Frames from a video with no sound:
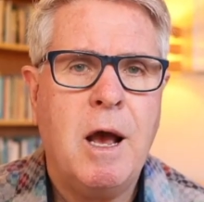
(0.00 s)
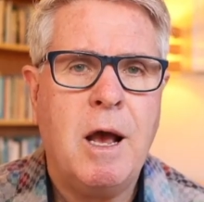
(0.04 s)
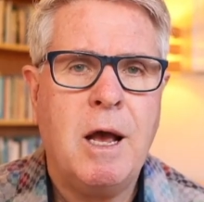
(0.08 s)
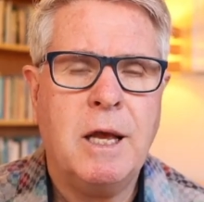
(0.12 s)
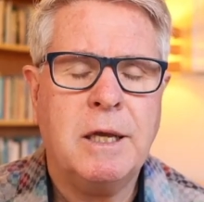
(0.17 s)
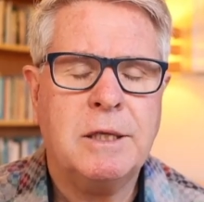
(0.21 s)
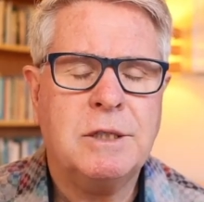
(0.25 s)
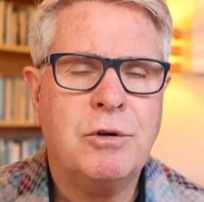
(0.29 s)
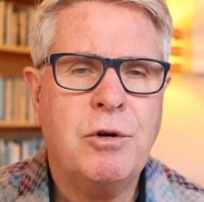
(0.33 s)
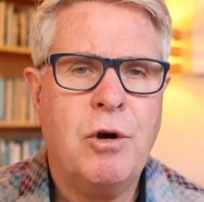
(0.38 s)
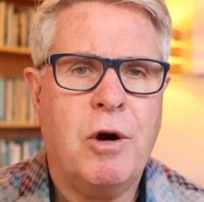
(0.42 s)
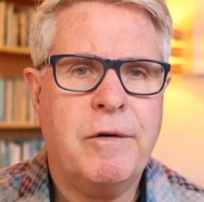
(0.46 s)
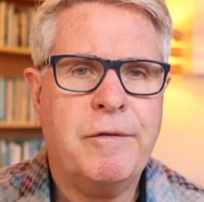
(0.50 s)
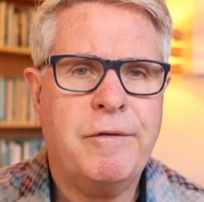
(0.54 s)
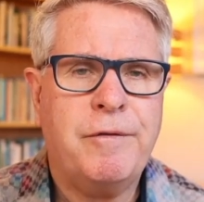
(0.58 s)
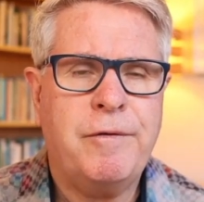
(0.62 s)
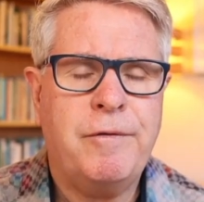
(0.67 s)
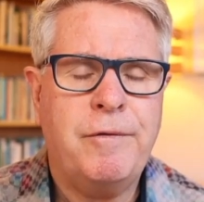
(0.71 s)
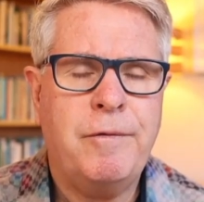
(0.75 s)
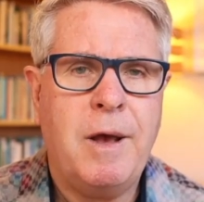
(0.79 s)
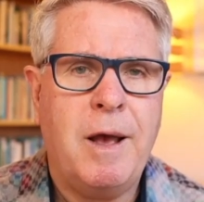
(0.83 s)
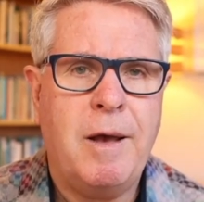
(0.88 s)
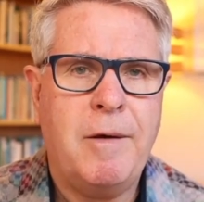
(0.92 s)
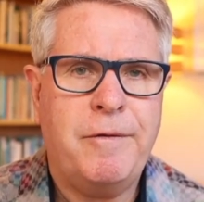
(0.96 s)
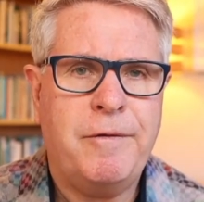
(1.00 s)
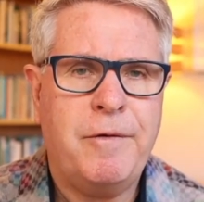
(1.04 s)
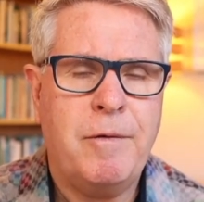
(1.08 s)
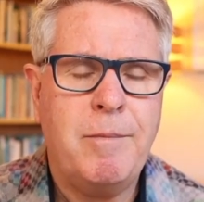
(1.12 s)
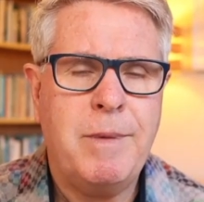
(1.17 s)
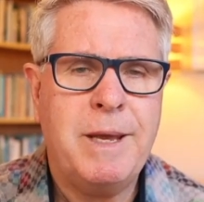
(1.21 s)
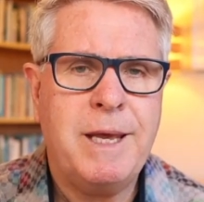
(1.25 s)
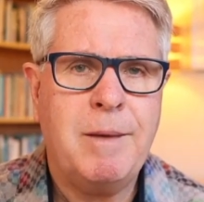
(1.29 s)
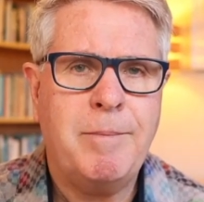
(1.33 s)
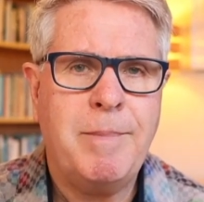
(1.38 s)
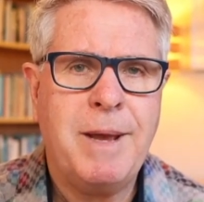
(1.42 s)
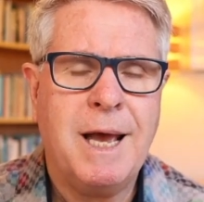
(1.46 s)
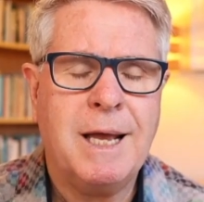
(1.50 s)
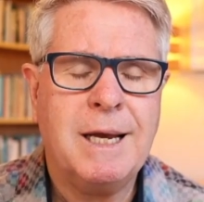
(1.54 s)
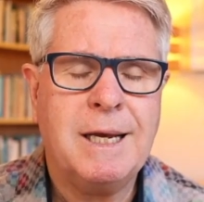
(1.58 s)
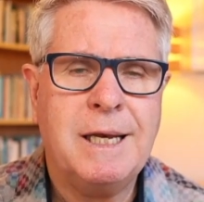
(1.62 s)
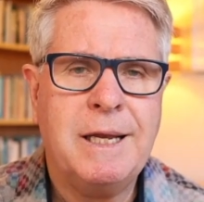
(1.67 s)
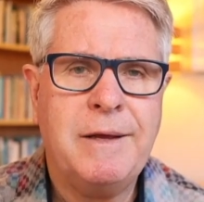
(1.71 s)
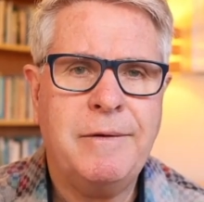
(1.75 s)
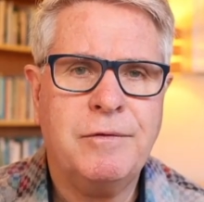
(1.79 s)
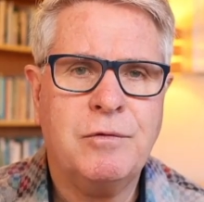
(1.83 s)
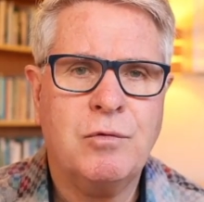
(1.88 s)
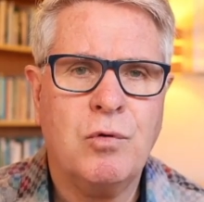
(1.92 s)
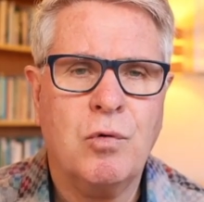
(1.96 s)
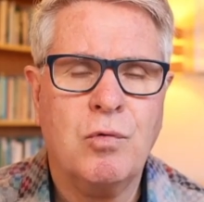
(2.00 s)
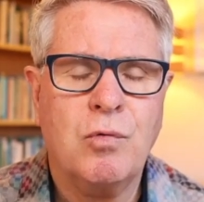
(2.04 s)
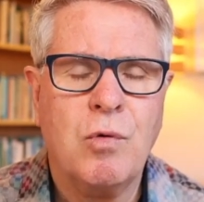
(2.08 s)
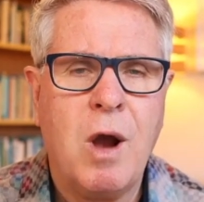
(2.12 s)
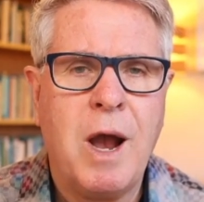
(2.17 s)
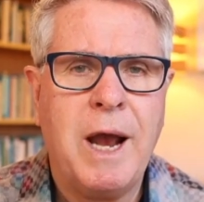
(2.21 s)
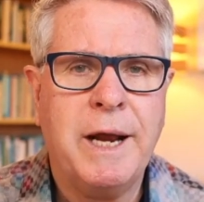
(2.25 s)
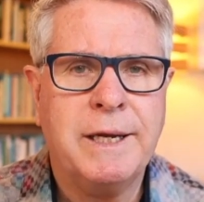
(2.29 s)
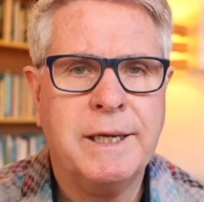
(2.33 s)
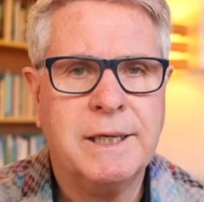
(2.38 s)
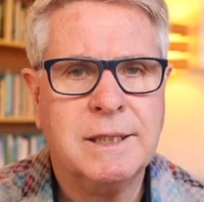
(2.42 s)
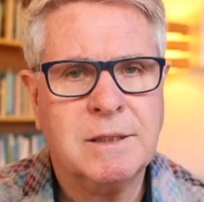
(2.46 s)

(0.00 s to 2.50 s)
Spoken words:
it's not for me about left or right.